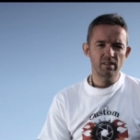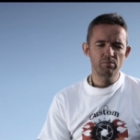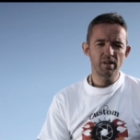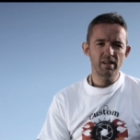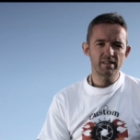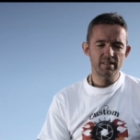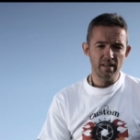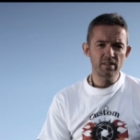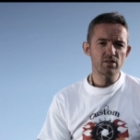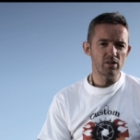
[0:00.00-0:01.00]
In my
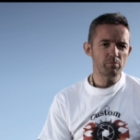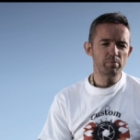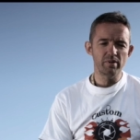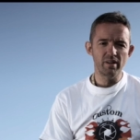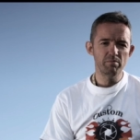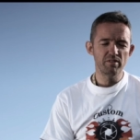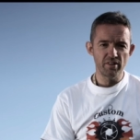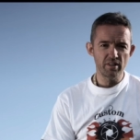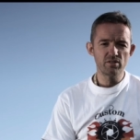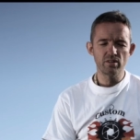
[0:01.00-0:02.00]
day job, I'm a
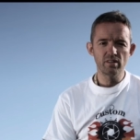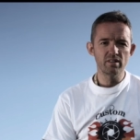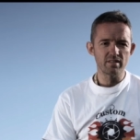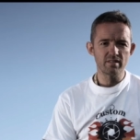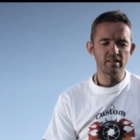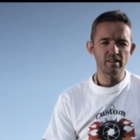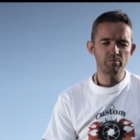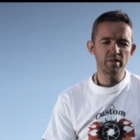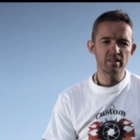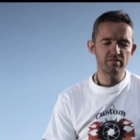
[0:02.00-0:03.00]
photojournalist and
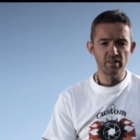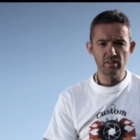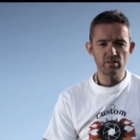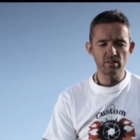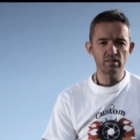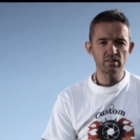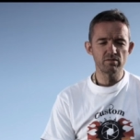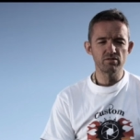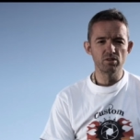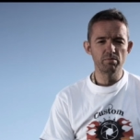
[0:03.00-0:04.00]
I've been a
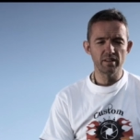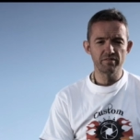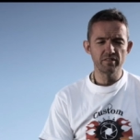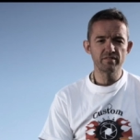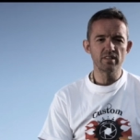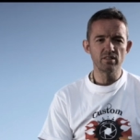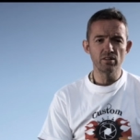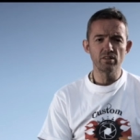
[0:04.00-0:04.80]
photojournalist for about 15